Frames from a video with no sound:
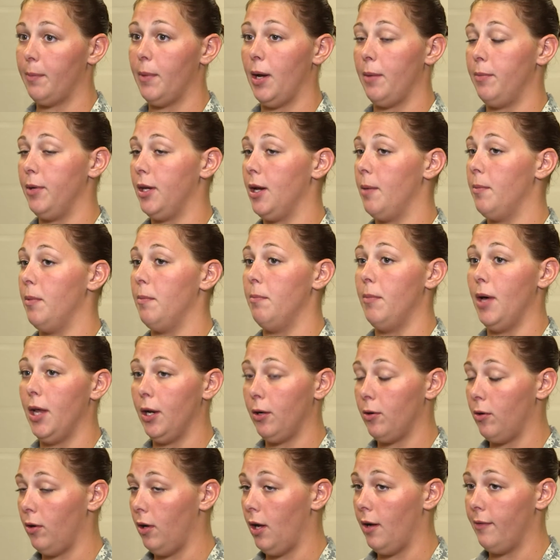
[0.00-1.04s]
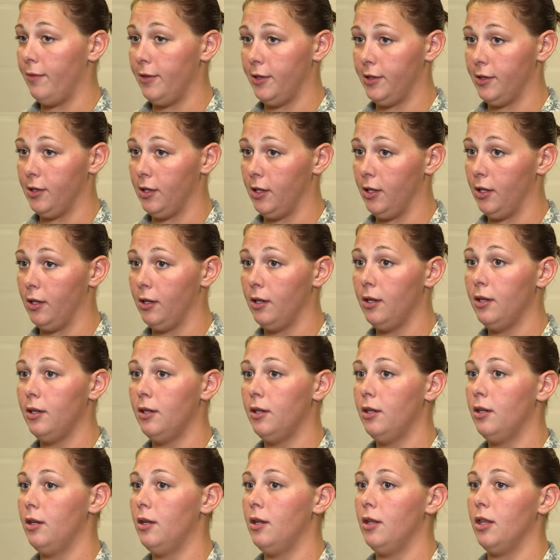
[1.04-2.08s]
might become a medical officer.
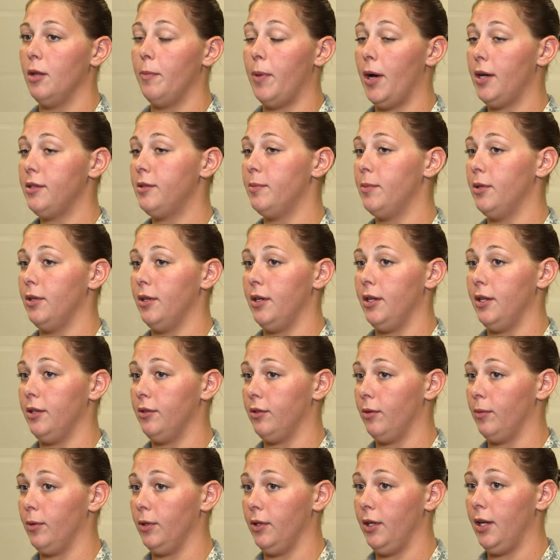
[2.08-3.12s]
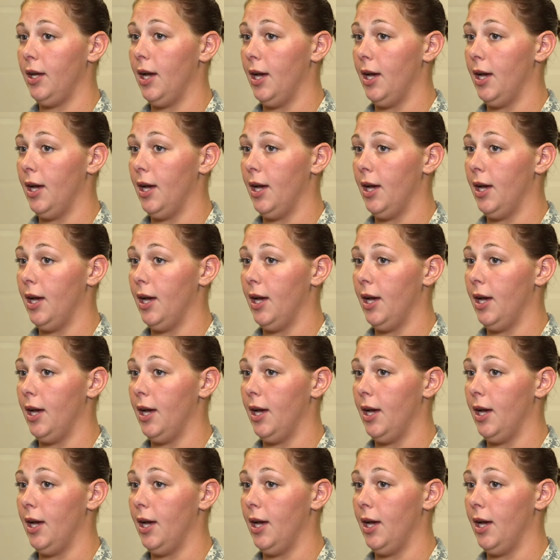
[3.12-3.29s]
The possibilities are really